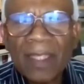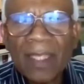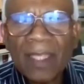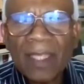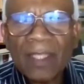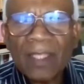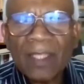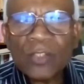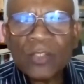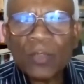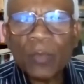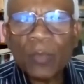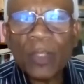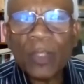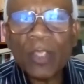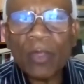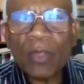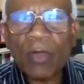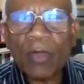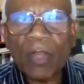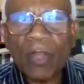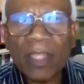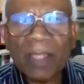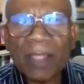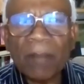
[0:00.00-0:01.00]
So we
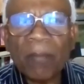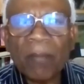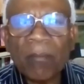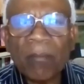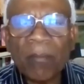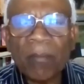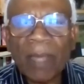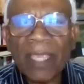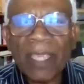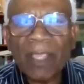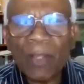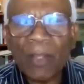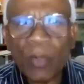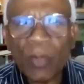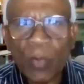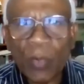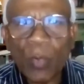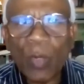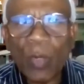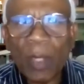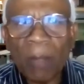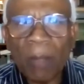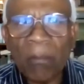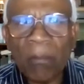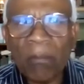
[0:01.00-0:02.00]
call them
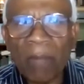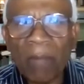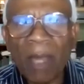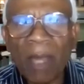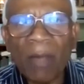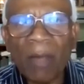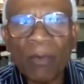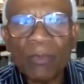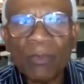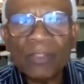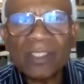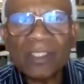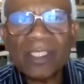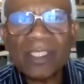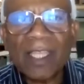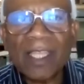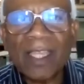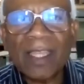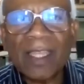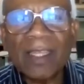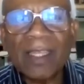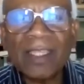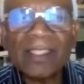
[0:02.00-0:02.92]
micro amounts, and